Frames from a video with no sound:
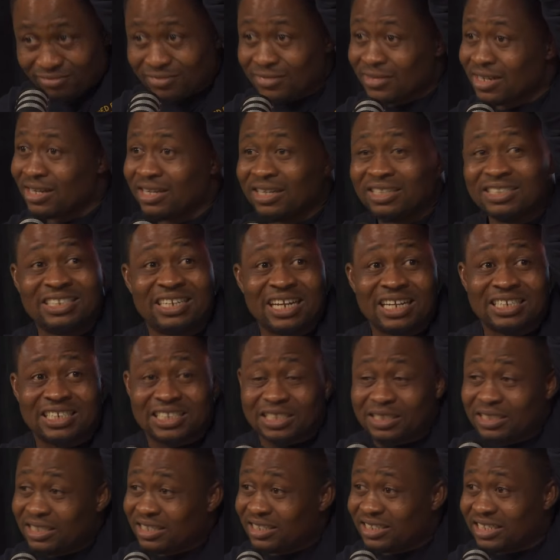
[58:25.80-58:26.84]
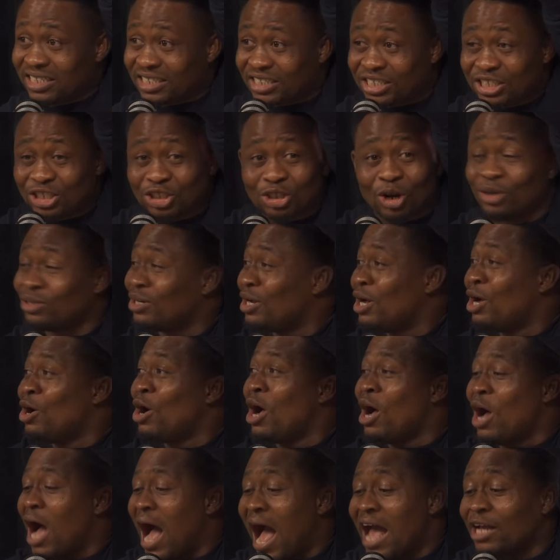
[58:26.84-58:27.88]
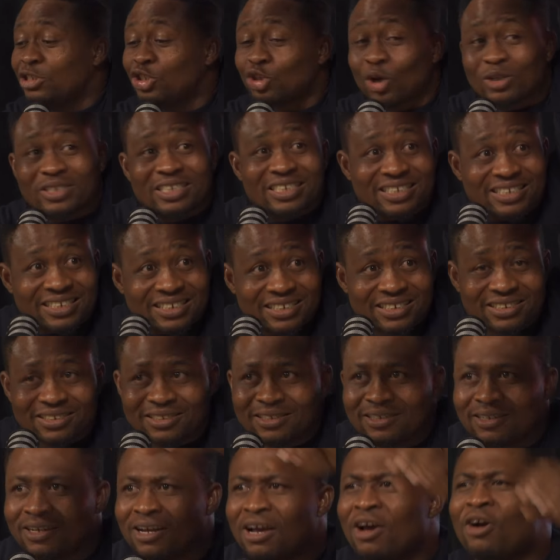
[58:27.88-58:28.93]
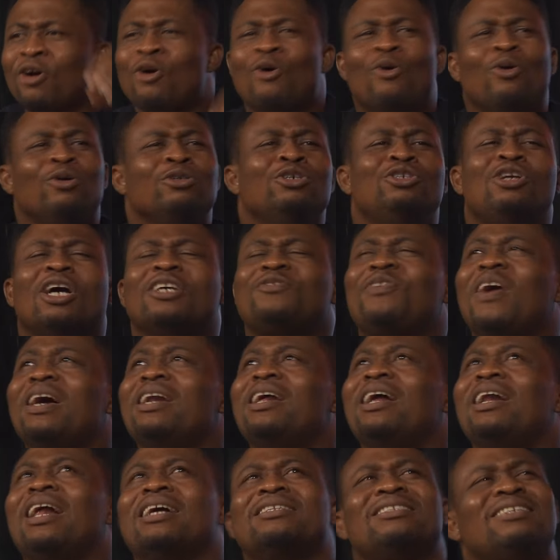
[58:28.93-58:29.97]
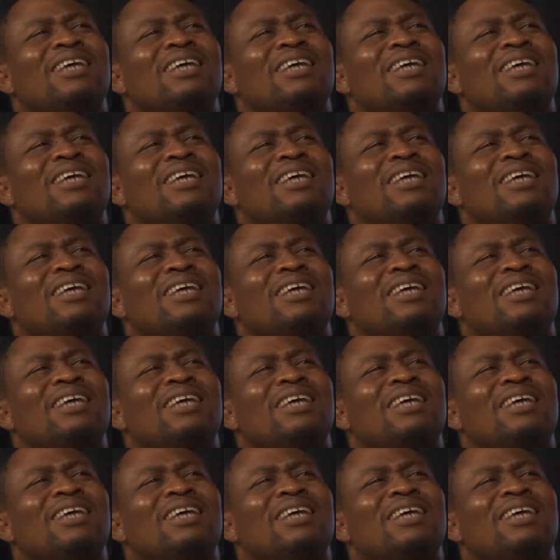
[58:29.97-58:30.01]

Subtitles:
this decision, I shut it. You just find out that